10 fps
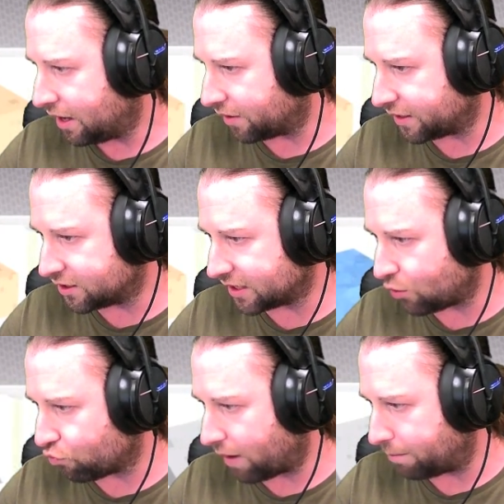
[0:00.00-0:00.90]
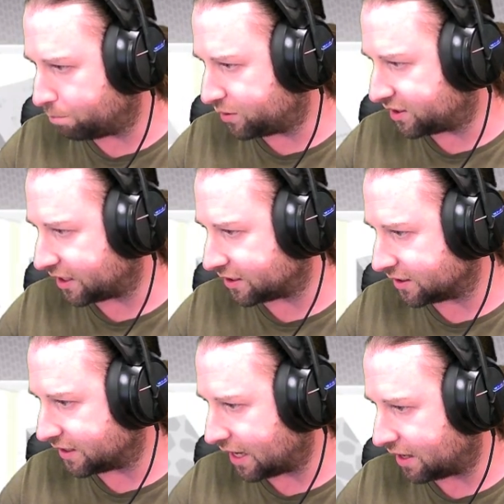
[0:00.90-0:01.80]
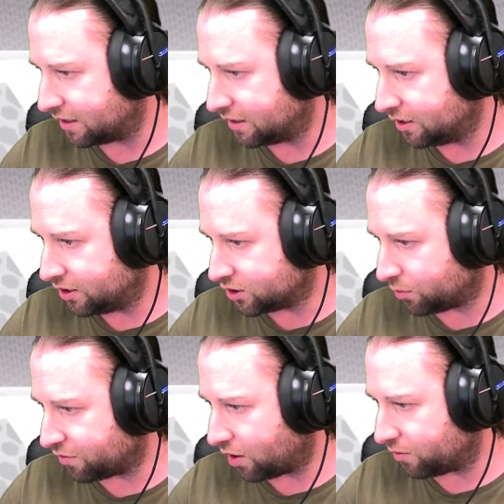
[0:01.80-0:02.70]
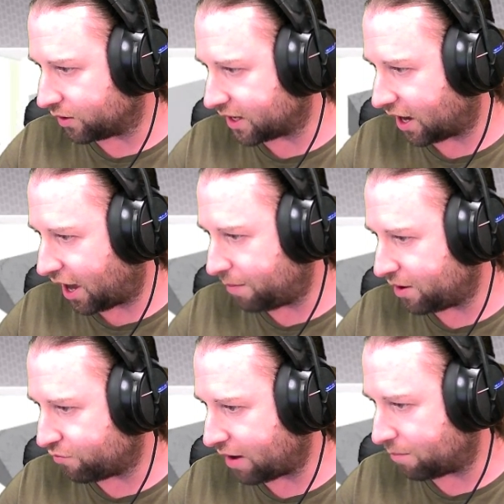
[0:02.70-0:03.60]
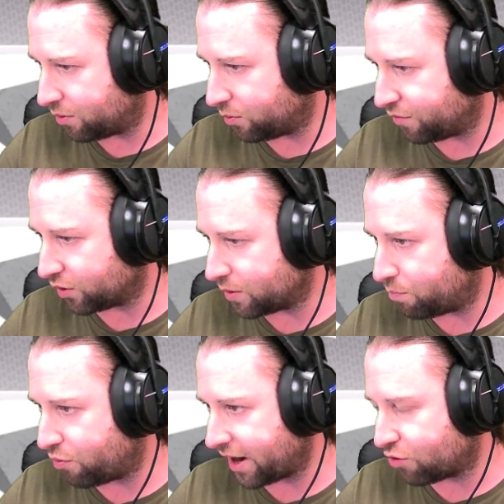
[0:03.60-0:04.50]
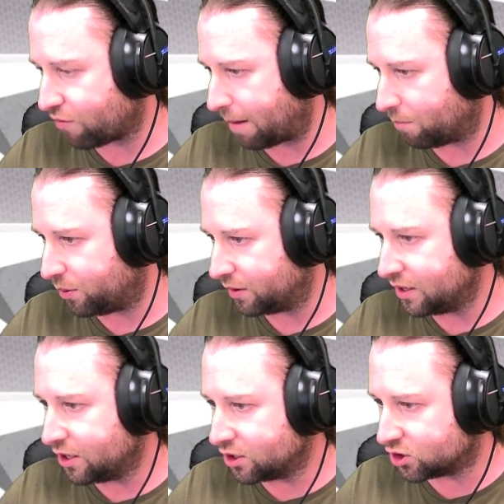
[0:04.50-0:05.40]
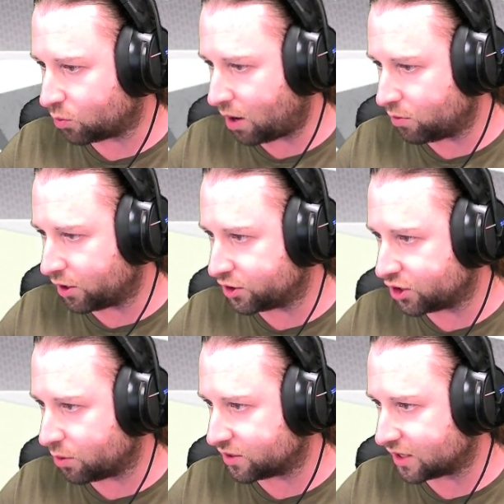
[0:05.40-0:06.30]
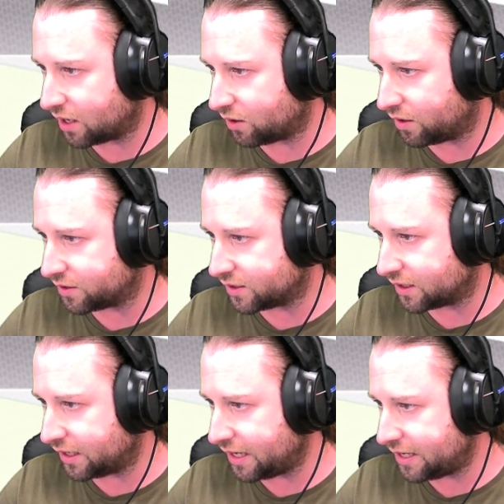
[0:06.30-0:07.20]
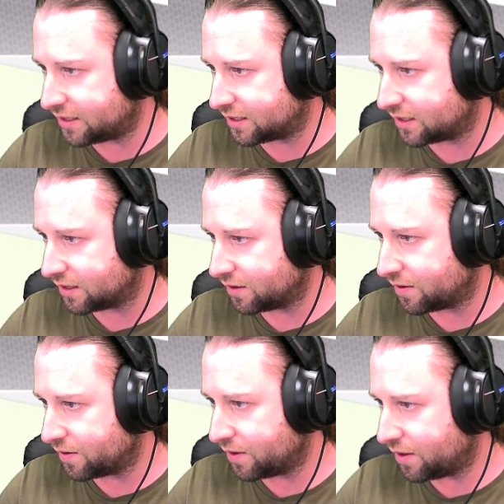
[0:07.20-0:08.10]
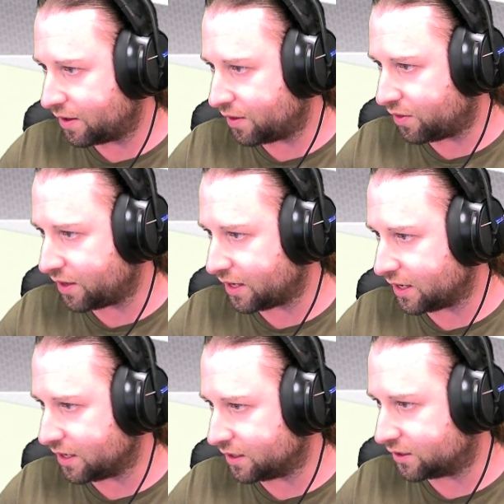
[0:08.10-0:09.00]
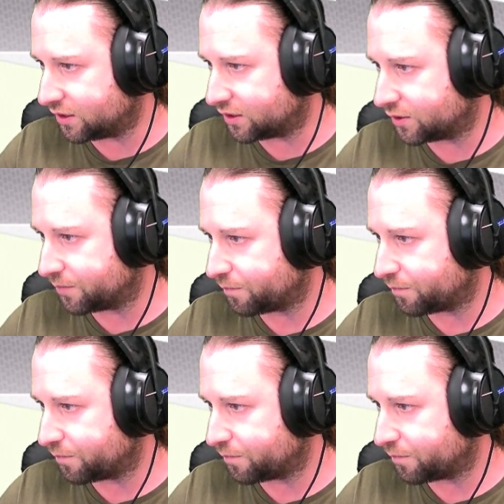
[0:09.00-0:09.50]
think there's like ramps, isn't there? So we've got carpet ramp, we've got the brick ramp. So what I'm going to do is I'll delete these